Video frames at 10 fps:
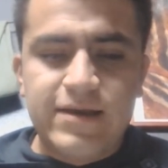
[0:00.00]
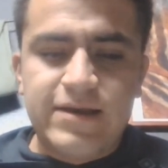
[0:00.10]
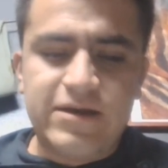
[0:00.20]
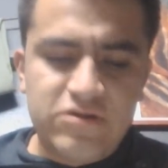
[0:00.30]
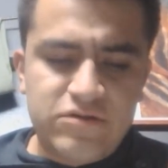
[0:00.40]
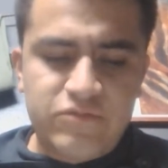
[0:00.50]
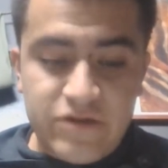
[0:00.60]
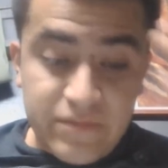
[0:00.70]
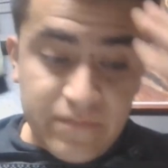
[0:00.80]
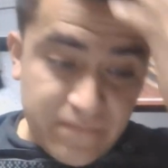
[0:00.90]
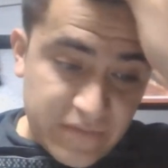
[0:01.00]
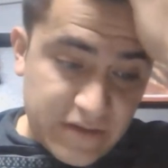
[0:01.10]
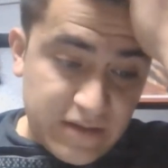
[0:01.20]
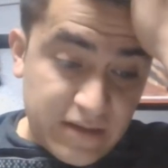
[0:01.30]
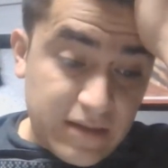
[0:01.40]
Here's where I'm
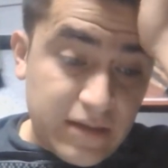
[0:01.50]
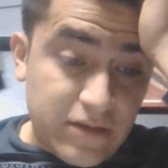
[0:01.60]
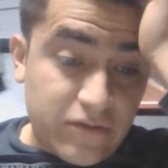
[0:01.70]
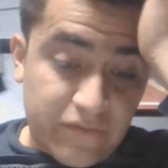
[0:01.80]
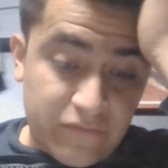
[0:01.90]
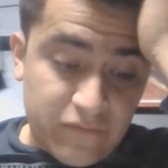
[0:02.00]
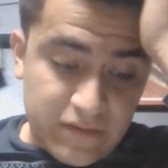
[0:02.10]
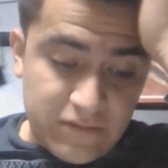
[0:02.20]
a little confused.